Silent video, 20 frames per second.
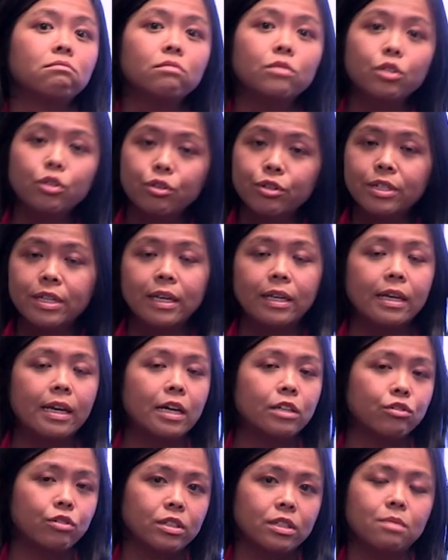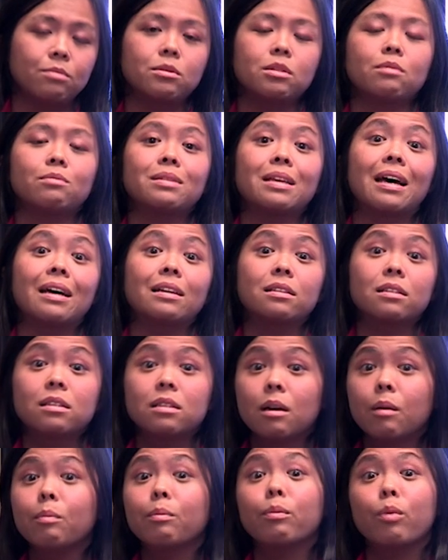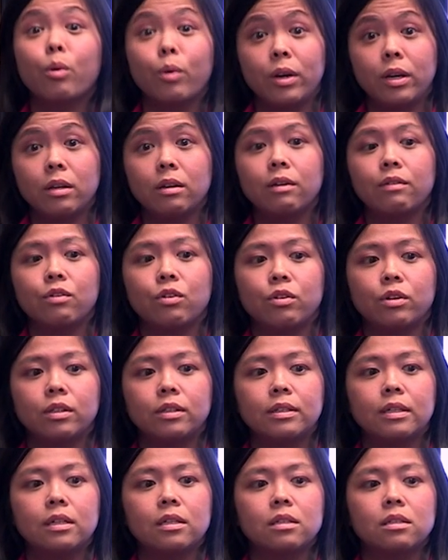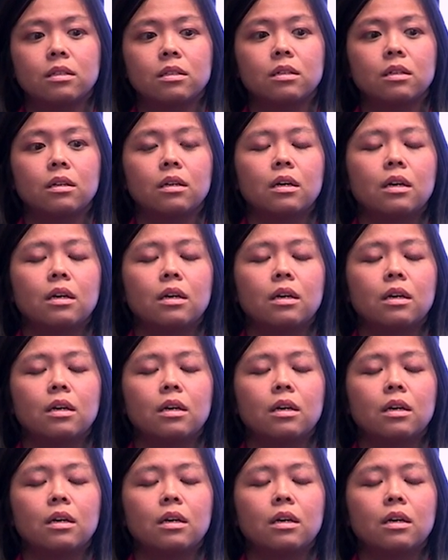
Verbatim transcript: neuropsychiatric symptoms at some point of their illness.